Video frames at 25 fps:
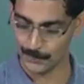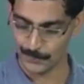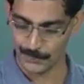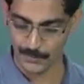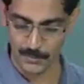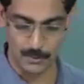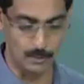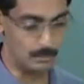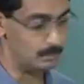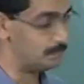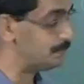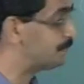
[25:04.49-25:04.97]

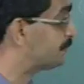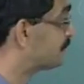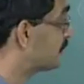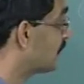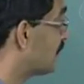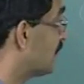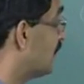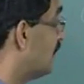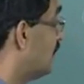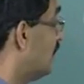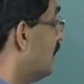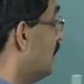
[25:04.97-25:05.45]
So
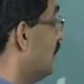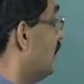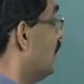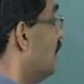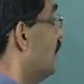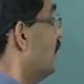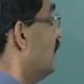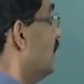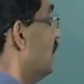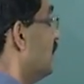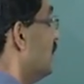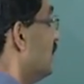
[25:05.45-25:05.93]

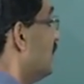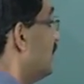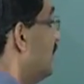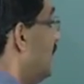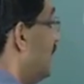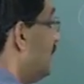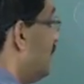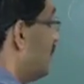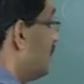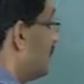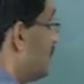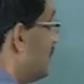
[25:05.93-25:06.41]

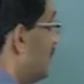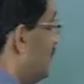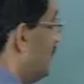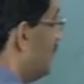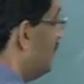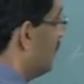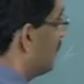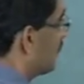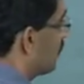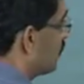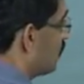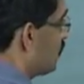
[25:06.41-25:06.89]
that is
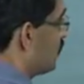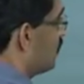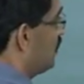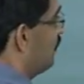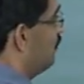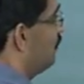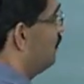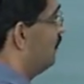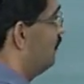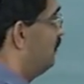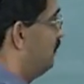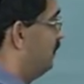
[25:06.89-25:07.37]
the good
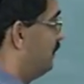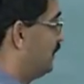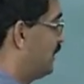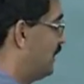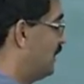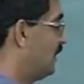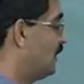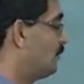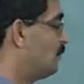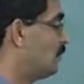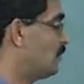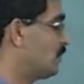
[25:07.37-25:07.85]

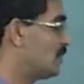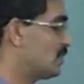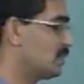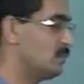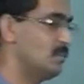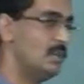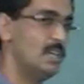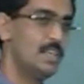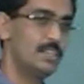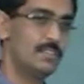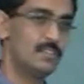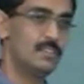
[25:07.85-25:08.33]
thing about
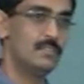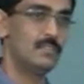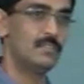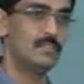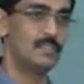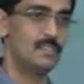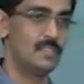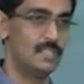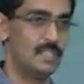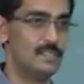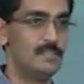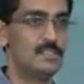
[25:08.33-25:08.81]
simulation,
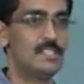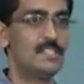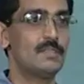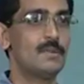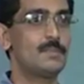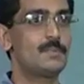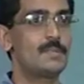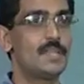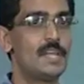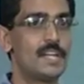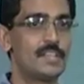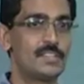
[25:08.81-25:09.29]
levels of
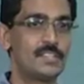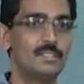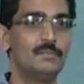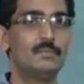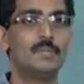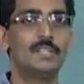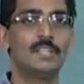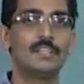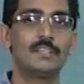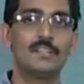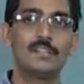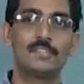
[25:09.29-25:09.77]
abstraction,
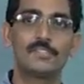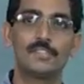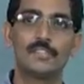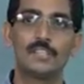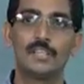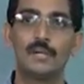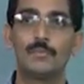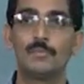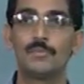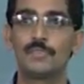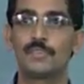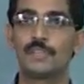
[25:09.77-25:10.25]
but it also
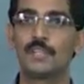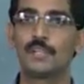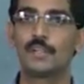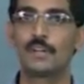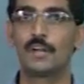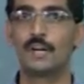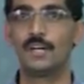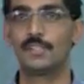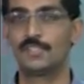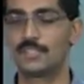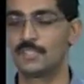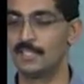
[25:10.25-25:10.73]
comes with a
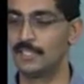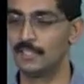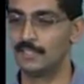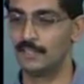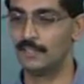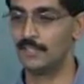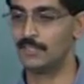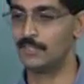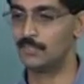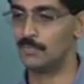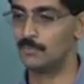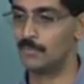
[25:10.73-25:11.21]
cost
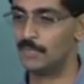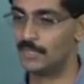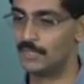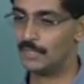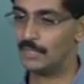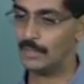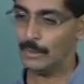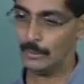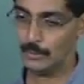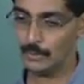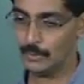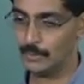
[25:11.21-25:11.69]
that you better
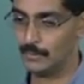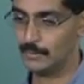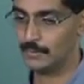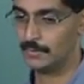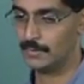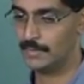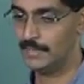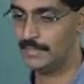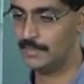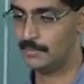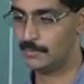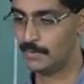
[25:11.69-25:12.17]
know,
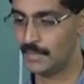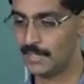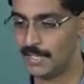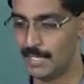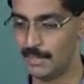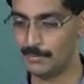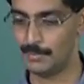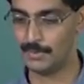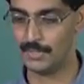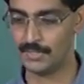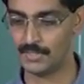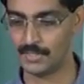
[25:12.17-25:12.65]
right, what
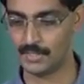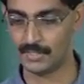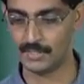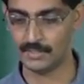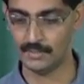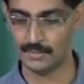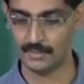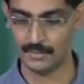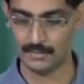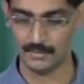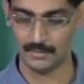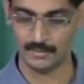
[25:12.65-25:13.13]
happens at the
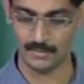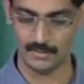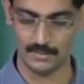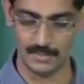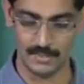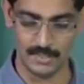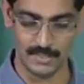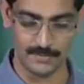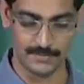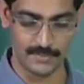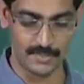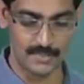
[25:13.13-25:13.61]

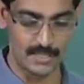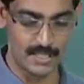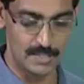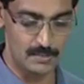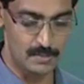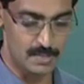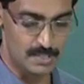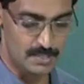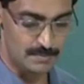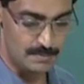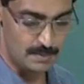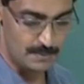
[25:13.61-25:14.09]
different
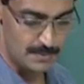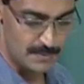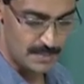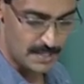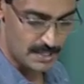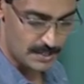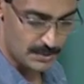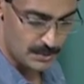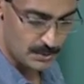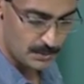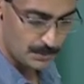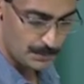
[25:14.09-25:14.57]
levels of
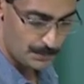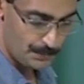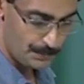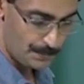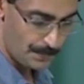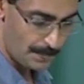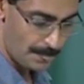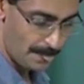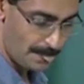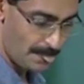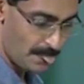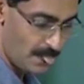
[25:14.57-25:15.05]
abstraction.
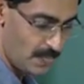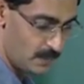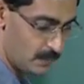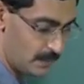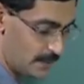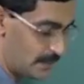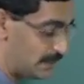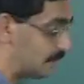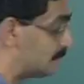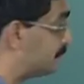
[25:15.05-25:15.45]
Okay.